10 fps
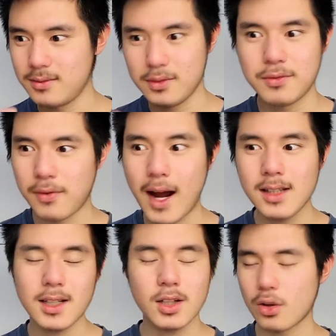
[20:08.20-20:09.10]

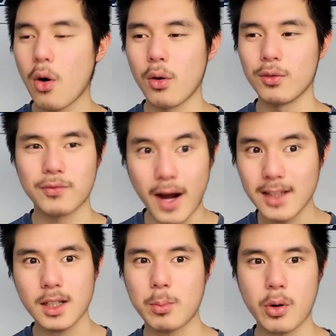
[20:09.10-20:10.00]
finding a goal,
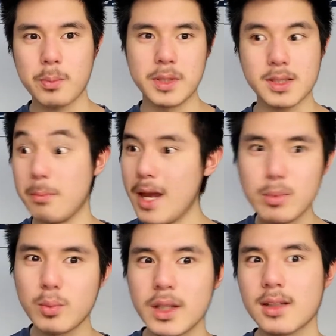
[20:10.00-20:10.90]
finding a purpose.
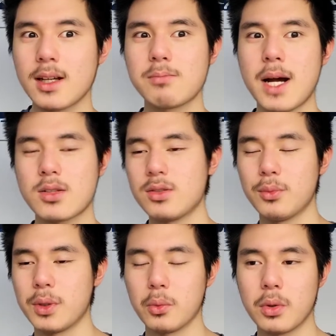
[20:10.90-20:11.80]
Maybe we can get back to the
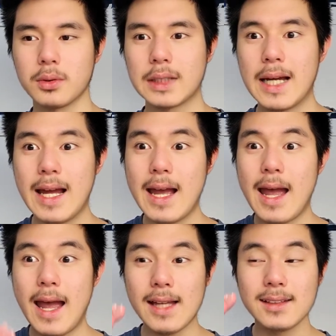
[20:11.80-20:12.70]
real world.
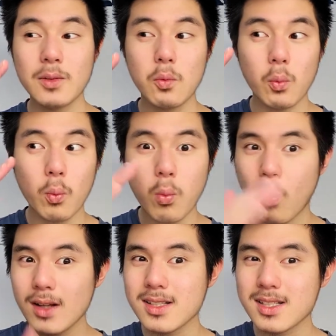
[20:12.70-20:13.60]
And then
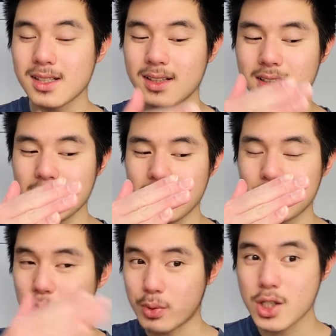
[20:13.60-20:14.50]
once
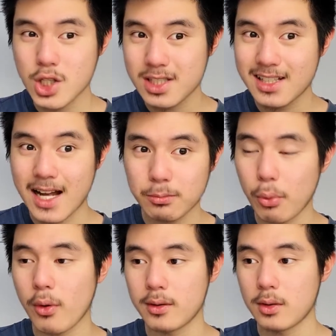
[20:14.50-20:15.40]
it reaches that
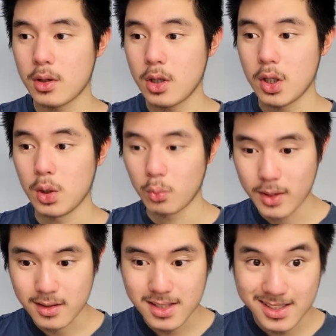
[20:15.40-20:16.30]
point,
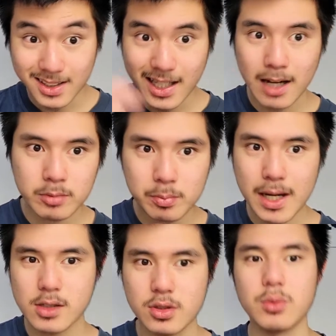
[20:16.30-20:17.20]
we are slammed
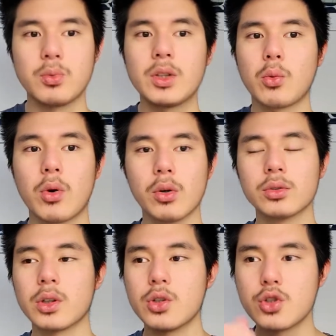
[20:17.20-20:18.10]
back to the real
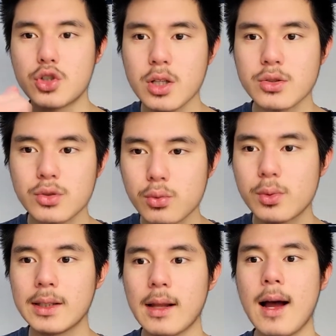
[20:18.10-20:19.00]
world just to
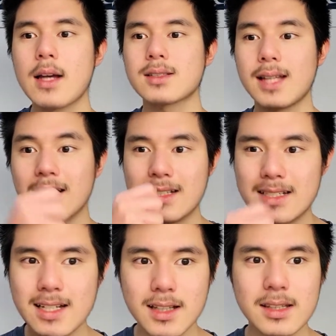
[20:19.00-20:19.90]
realize that
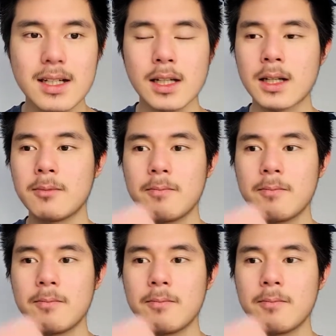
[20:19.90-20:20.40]
nothing